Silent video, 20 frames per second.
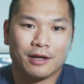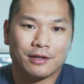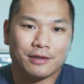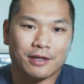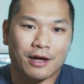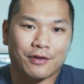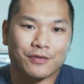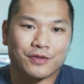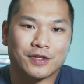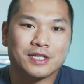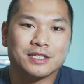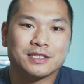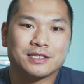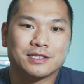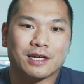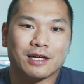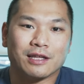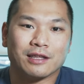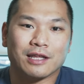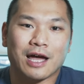Now,
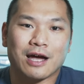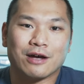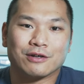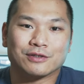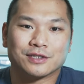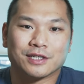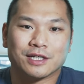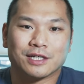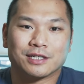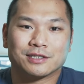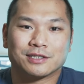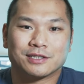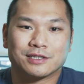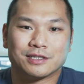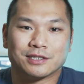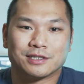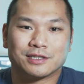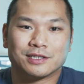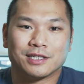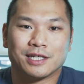this allows us
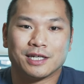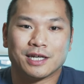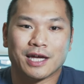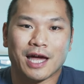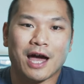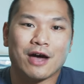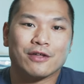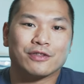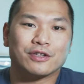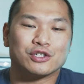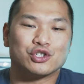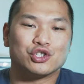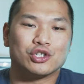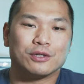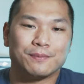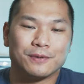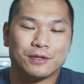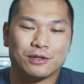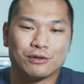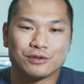to see how the
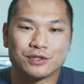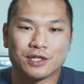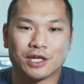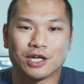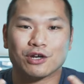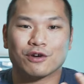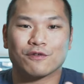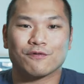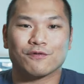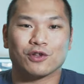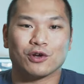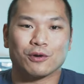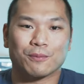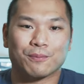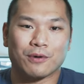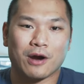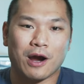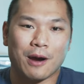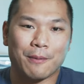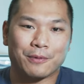GPU's airflow
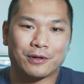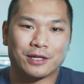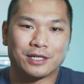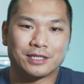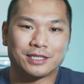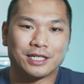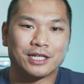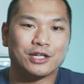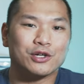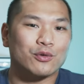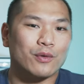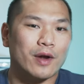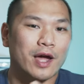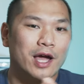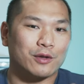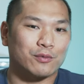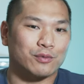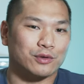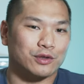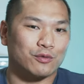properties
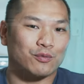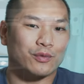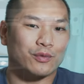interact with the